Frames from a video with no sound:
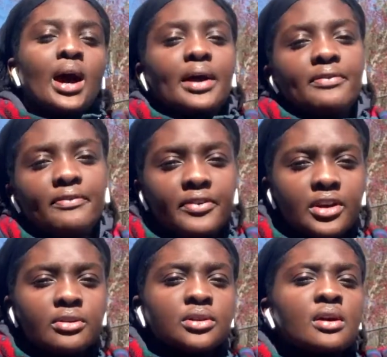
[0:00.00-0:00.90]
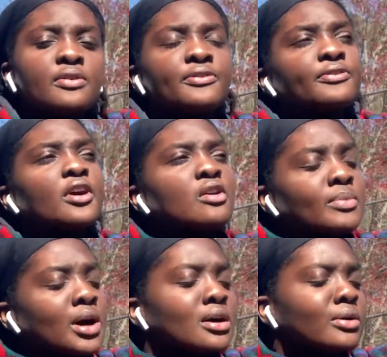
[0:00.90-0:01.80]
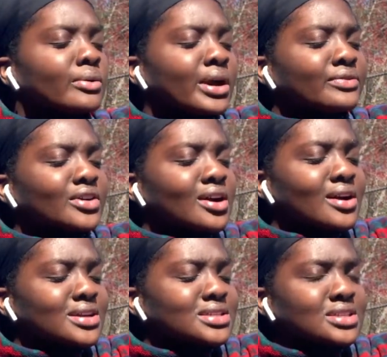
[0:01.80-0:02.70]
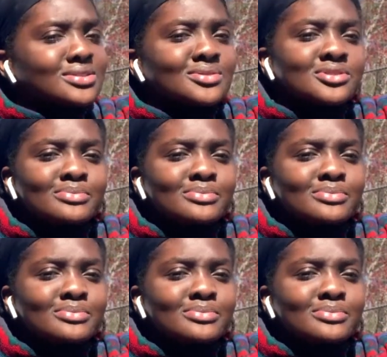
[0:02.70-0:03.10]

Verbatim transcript: I feel no FOMO in regards to social